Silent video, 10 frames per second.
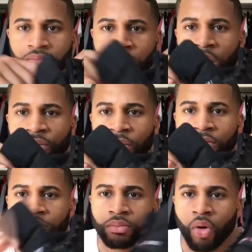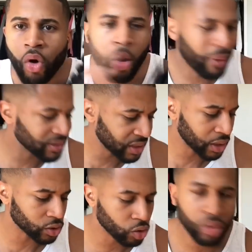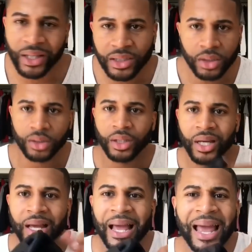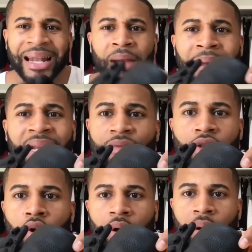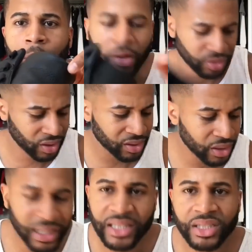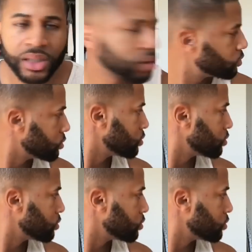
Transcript: None of them. All my J's, no laces. And I'm not even talking about just the laces.